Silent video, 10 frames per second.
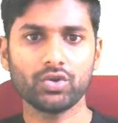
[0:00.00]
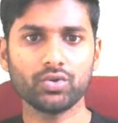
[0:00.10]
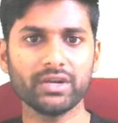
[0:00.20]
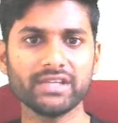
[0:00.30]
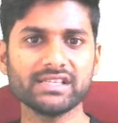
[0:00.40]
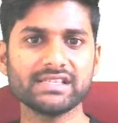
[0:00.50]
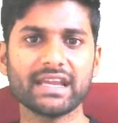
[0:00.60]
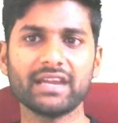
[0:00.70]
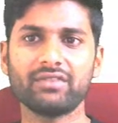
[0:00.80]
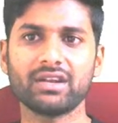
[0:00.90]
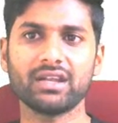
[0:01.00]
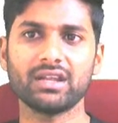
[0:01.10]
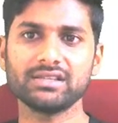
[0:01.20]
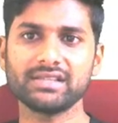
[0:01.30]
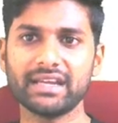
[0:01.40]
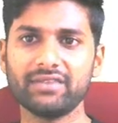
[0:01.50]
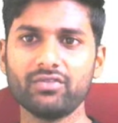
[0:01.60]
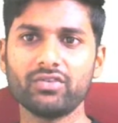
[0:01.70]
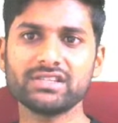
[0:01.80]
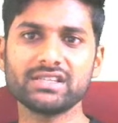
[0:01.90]
Took it as a second one. Nana. Second
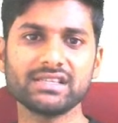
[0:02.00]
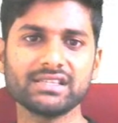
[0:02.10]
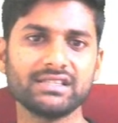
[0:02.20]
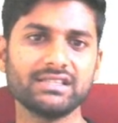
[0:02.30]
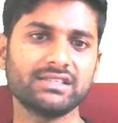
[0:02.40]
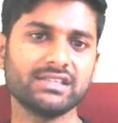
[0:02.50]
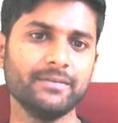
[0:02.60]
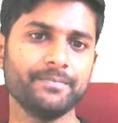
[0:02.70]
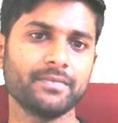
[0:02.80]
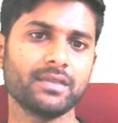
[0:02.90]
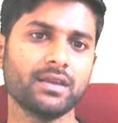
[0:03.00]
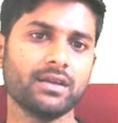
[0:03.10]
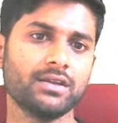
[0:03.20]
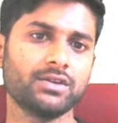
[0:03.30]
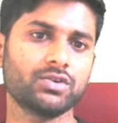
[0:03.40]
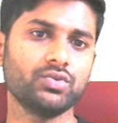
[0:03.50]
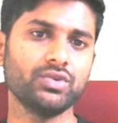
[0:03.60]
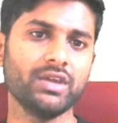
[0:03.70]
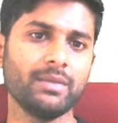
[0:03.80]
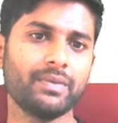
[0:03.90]
one, what is the says that? See,
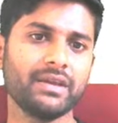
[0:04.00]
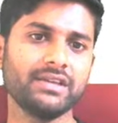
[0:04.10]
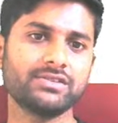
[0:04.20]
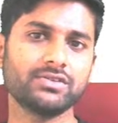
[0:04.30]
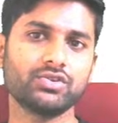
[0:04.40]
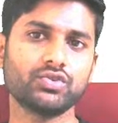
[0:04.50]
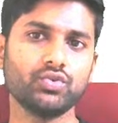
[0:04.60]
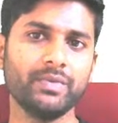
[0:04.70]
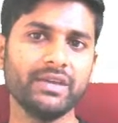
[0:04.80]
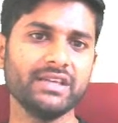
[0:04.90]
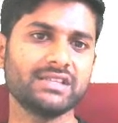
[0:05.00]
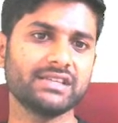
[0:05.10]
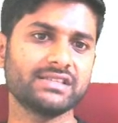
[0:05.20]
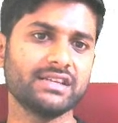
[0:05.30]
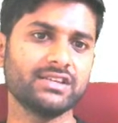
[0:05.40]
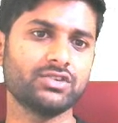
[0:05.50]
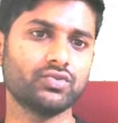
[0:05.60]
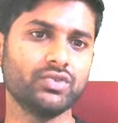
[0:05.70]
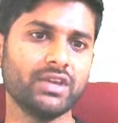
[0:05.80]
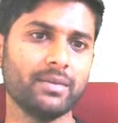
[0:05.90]
2a plus 2b is less than
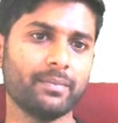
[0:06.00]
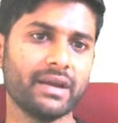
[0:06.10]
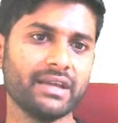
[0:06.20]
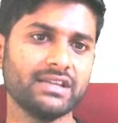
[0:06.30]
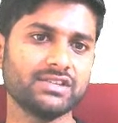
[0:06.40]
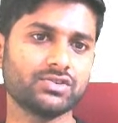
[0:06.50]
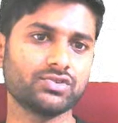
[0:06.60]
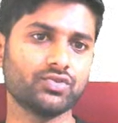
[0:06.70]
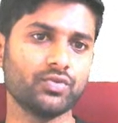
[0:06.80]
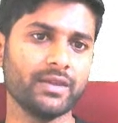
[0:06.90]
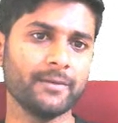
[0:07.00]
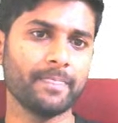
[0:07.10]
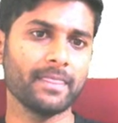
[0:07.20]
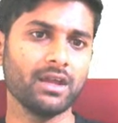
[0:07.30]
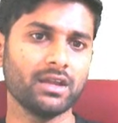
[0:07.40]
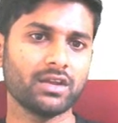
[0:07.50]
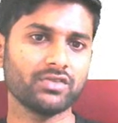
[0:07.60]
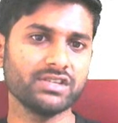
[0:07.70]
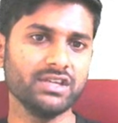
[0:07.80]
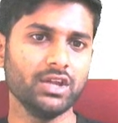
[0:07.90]
2a minus 2b.
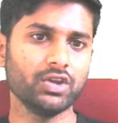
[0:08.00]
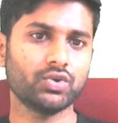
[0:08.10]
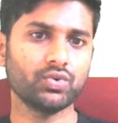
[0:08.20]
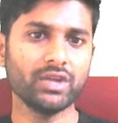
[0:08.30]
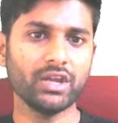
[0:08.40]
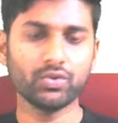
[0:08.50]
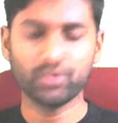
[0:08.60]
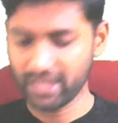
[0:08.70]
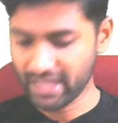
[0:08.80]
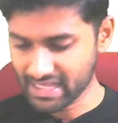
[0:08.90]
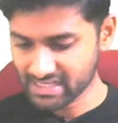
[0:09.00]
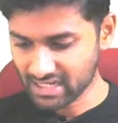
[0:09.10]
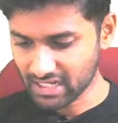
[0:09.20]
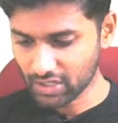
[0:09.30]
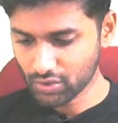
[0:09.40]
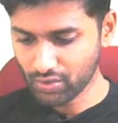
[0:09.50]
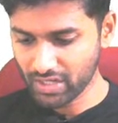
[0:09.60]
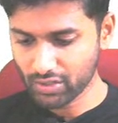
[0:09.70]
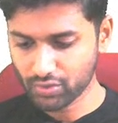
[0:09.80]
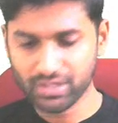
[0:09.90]
Now see, 2a, 2a cancel.
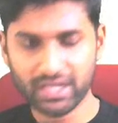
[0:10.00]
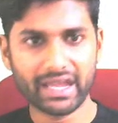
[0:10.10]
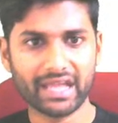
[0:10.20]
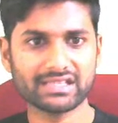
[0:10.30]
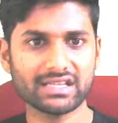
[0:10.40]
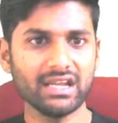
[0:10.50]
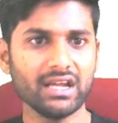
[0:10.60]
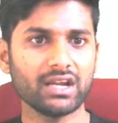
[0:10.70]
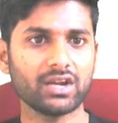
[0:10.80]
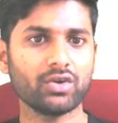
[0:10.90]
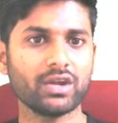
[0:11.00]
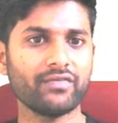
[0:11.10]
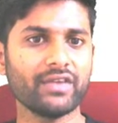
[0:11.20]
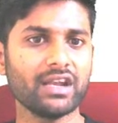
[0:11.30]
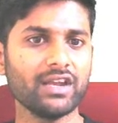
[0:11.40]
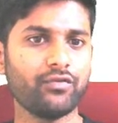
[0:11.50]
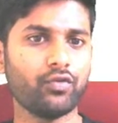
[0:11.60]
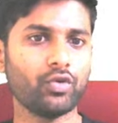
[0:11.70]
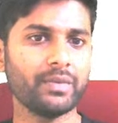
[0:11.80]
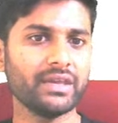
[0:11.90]
2a, 2a cancel. Now definitely
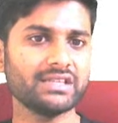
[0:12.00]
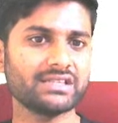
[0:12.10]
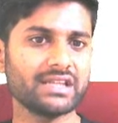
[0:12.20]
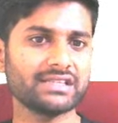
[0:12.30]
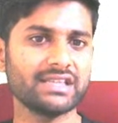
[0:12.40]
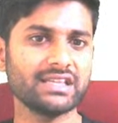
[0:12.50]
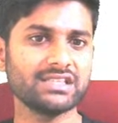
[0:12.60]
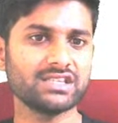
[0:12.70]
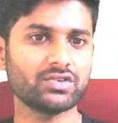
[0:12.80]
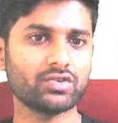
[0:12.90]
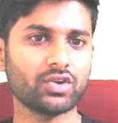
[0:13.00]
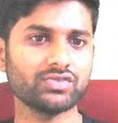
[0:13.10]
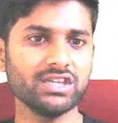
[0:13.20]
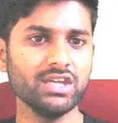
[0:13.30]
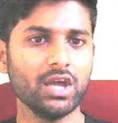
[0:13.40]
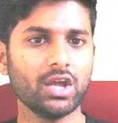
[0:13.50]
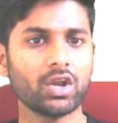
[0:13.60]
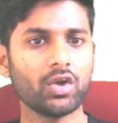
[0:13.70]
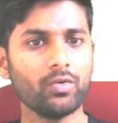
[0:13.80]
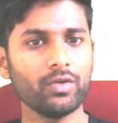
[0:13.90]
4b is less than 0. Now see,
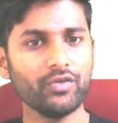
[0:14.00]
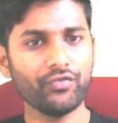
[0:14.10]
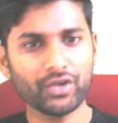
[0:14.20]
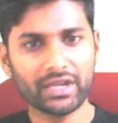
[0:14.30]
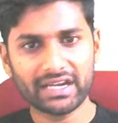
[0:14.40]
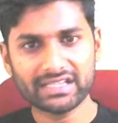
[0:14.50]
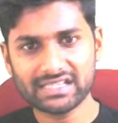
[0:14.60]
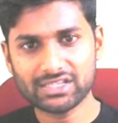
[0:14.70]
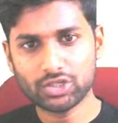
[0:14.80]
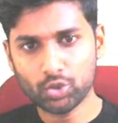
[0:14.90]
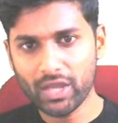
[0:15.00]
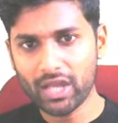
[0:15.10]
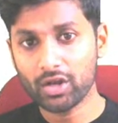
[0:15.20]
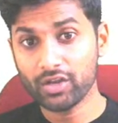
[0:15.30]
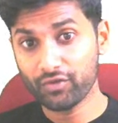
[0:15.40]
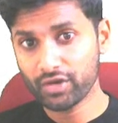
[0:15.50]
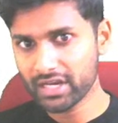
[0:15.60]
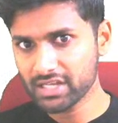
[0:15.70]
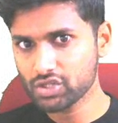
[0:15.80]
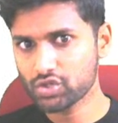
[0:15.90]
now if you take it as a 2 alone, if you take
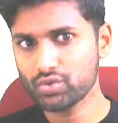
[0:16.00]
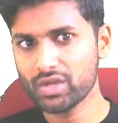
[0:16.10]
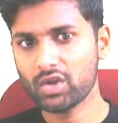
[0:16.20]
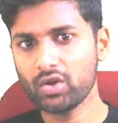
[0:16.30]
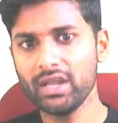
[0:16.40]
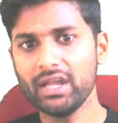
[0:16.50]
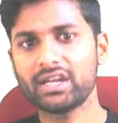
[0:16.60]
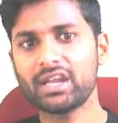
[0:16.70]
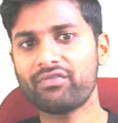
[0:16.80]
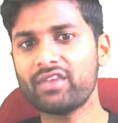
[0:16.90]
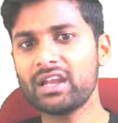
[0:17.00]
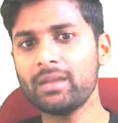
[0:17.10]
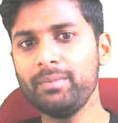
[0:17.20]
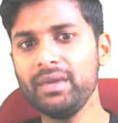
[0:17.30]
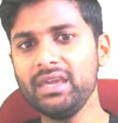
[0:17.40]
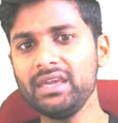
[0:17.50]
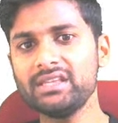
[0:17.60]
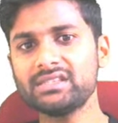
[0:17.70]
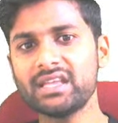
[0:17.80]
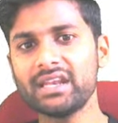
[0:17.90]
it as a 2 alone, definitely b
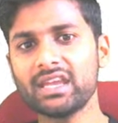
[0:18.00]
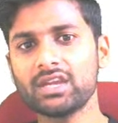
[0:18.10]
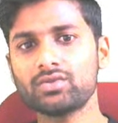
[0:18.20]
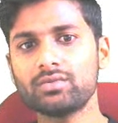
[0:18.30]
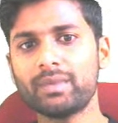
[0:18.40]
is the negative.